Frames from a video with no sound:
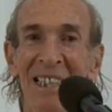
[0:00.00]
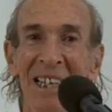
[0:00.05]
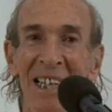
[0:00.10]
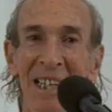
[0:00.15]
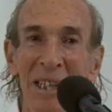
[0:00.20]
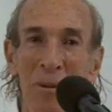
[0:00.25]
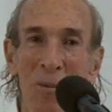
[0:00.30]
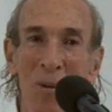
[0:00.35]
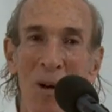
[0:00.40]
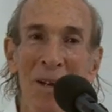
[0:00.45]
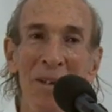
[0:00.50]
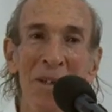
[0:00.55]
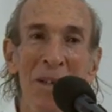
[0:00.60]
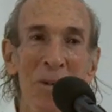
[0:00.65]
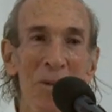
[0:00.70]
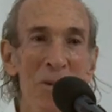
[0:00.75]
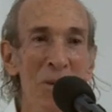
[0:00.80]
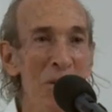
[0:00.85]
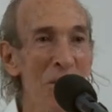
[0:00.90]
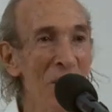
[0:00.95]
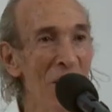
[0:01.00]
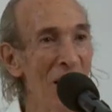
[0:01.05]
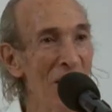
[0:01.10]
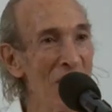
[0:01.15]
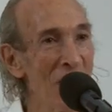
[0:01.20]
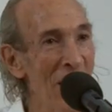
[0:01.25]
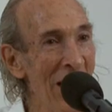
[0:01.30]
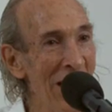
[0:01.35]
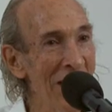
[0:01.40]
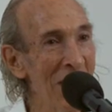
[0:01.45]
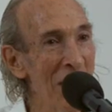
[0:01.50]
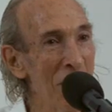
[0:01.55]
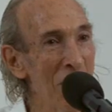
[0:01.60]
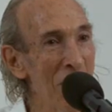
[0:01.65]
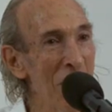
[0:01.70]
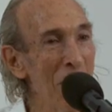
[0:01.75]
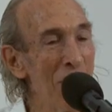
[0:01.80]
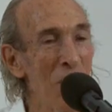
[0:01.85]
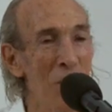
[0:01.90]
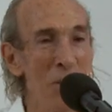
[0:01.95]
and the one that attracted
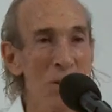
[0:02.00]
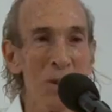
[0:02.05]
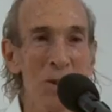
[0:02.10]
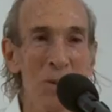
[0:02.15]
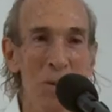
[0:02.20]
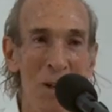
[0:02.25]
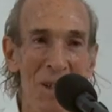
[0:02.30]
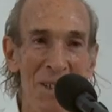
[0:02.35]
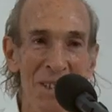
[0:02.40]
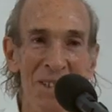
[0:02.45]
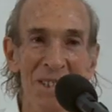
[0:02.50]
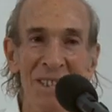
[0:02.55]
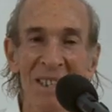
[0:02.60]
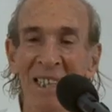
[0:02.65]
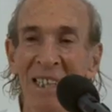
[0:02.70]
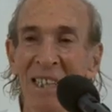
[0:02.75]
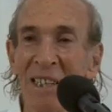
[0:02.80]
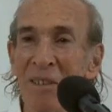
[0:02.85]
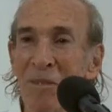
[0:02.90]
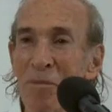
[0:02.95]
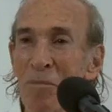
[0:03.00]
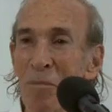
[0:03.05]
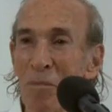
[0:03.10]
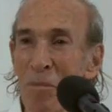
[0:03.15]
me most was in a